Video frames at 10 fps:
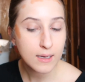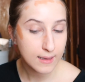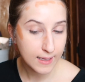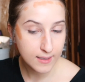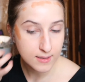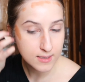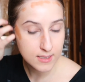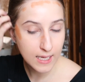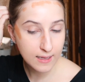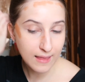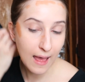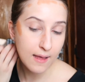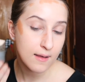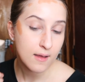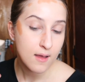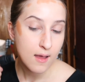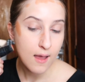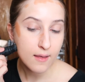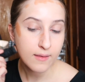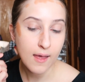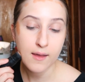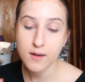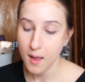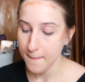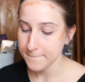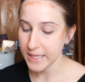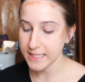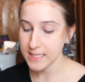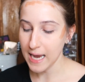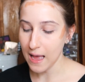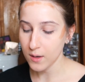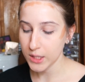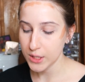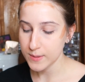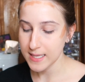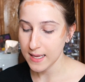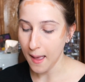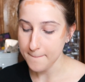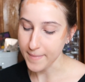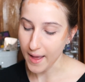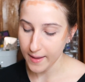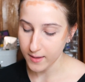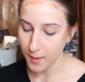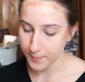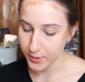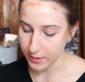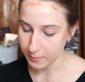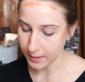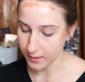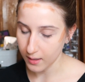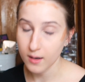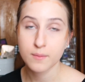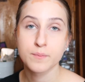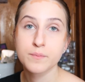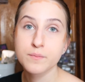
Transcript: I like to take that and then blend it out using my beauty blender.